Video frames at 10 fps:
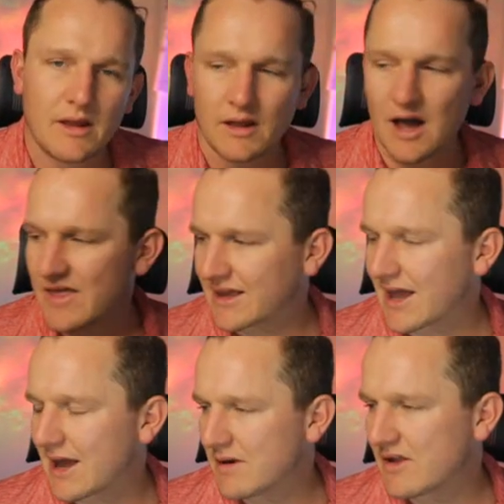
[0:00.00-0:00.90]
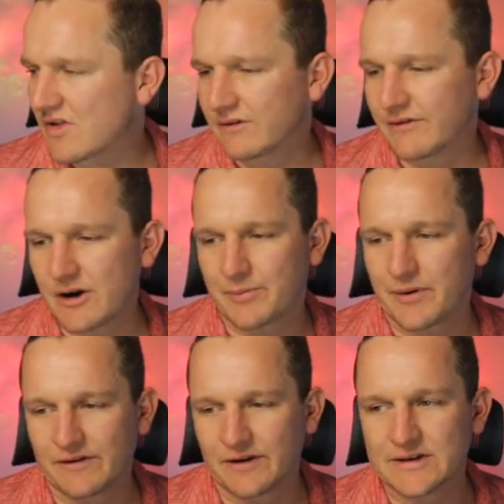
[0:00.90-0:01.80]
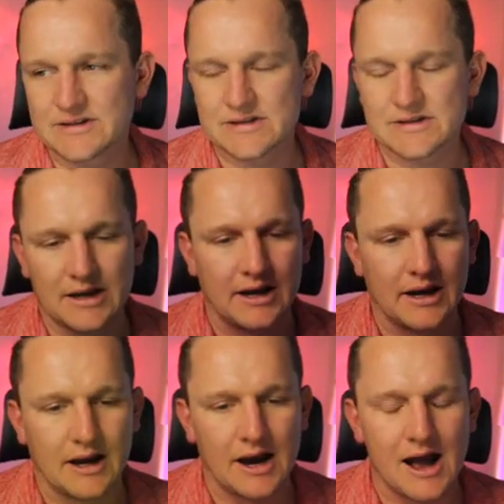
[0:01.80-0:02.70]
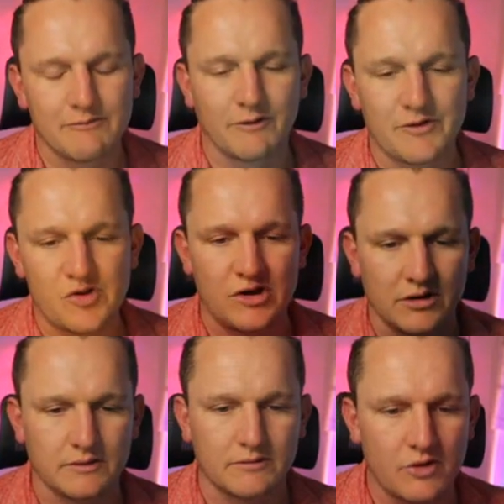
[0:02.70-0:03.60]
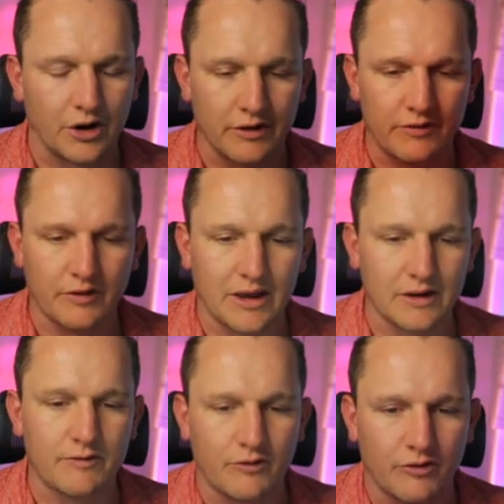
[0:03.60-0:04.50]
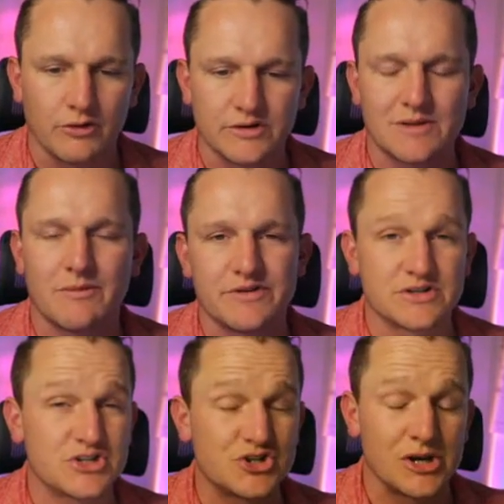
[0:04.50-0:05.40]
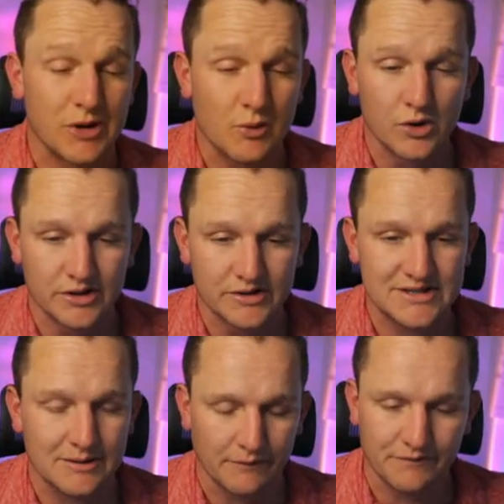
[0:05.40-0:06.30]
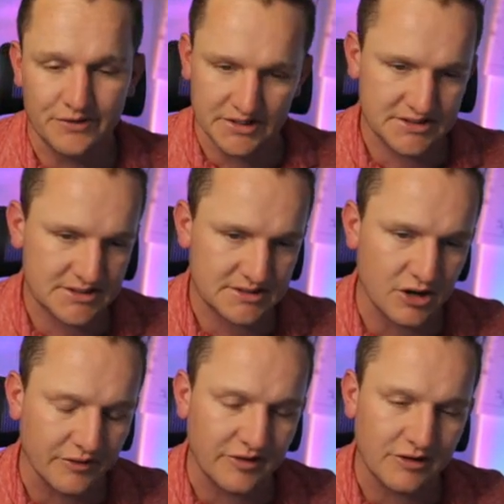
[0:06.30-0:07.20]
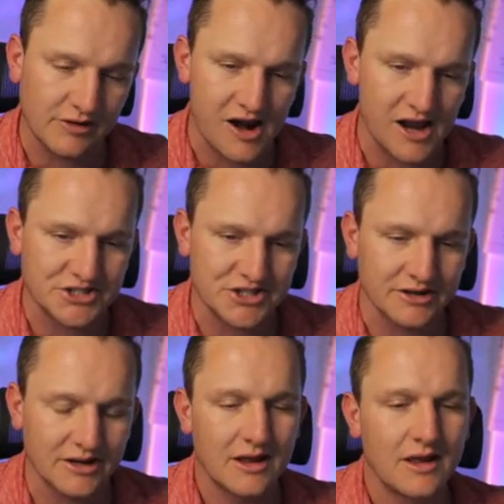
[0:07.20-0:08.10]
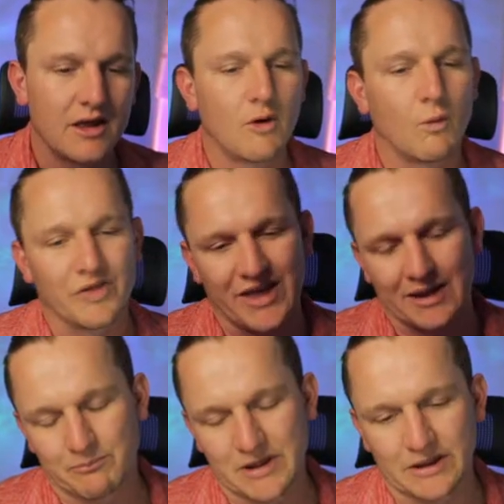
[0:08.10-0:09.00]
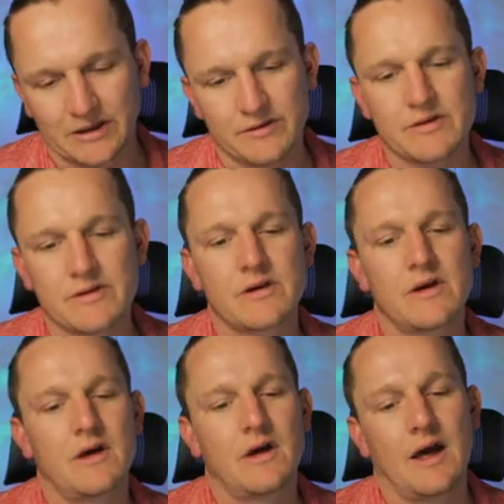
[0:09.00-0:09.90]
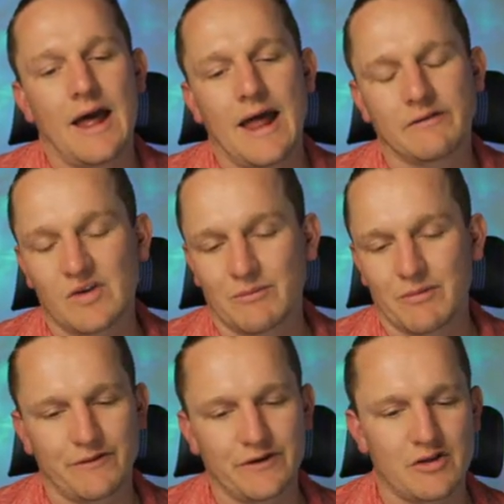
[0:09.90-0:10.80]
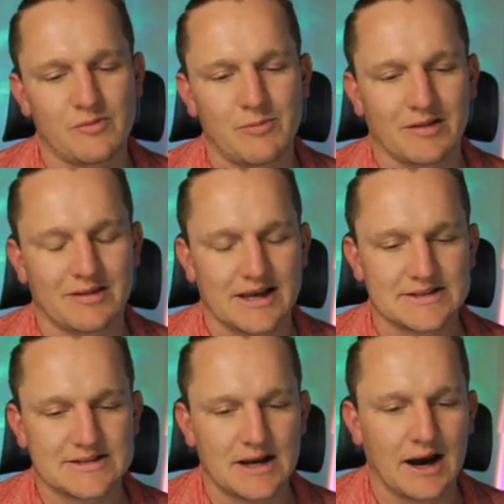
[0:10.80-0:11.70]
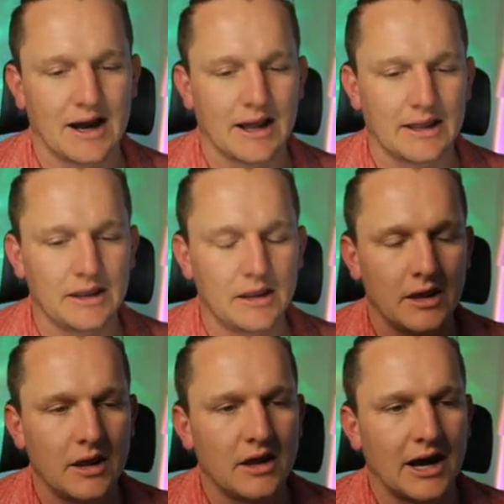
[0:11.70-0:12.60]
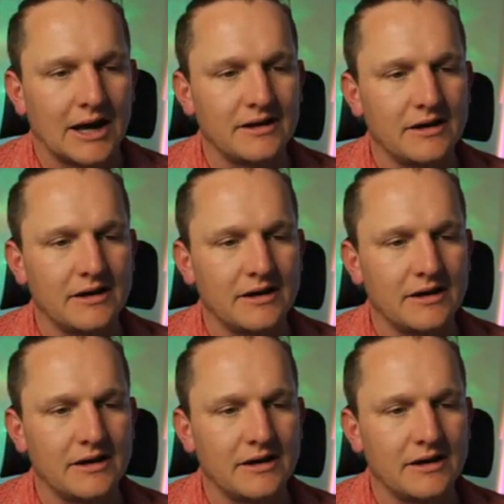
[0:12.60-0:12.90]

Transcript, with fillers: I think gaming is still very prevalent. Uh, I've obviously started to get into some of the streaming world, some of this content creation, what that means, and some of the videos about that. I I did an